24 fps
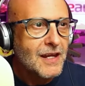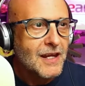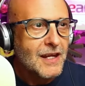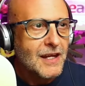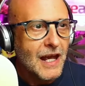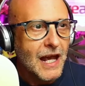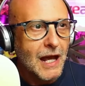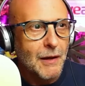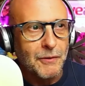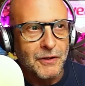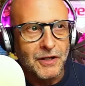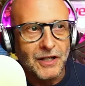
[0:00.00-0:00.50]

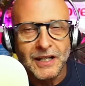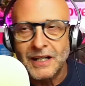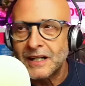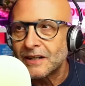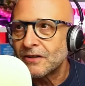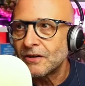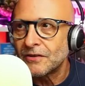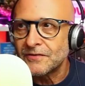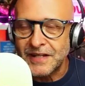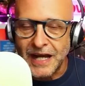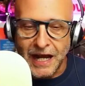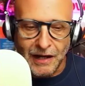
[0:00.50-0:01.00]
And we're going to click
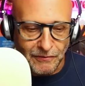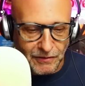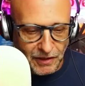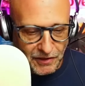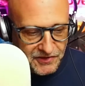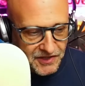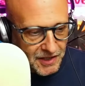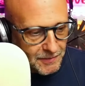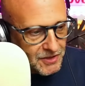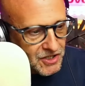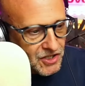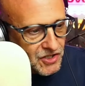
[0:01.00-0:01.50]
on downloads.
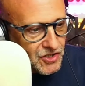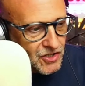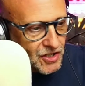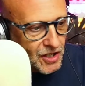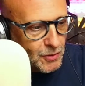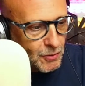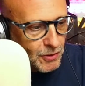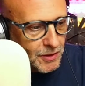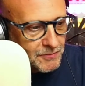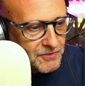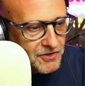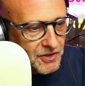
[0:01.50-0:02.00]
Let me just show you
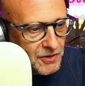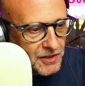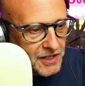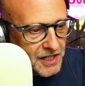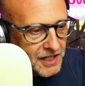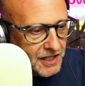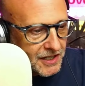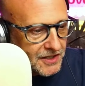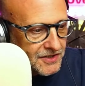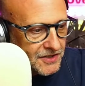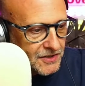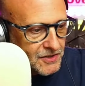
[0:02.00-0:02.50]
what I'm doing
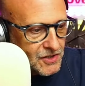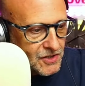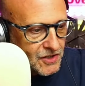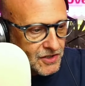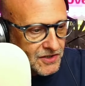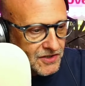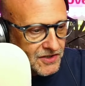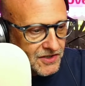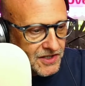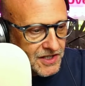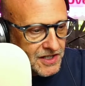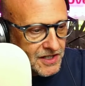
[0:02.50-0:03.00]
here so you can
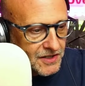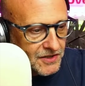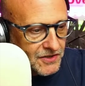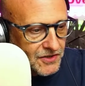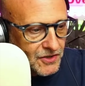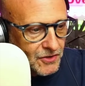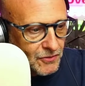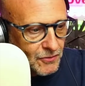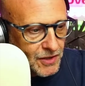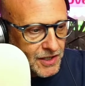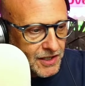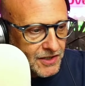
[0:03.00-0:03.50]
see the
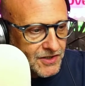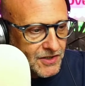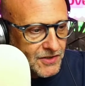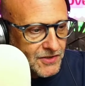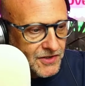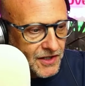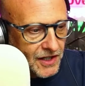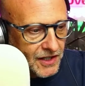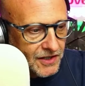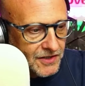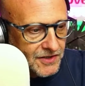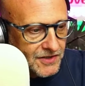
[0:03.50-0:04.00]
screen. 2
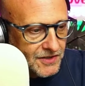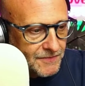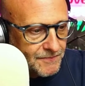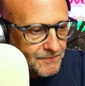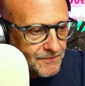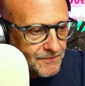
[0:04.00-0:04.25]
seconds.